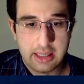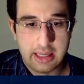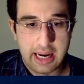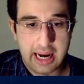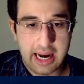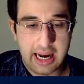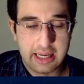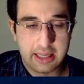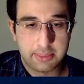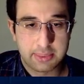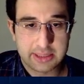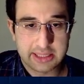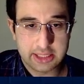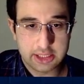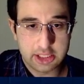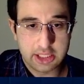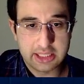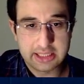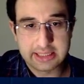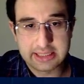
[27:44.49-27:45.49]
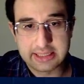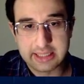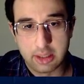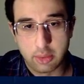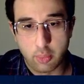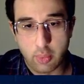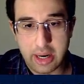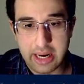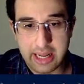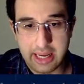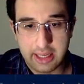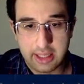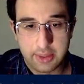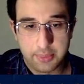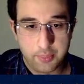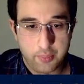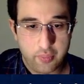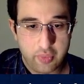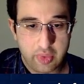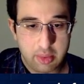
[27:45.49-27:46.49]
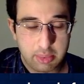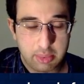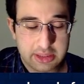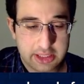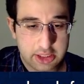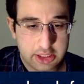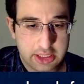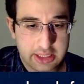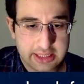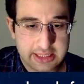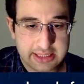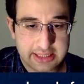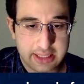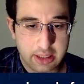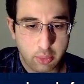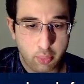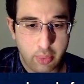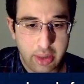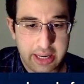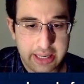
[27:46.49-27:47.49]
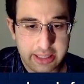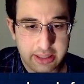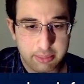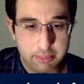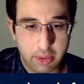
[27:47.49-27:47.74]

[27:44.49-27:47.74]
And the position is still winning. Position is still winning,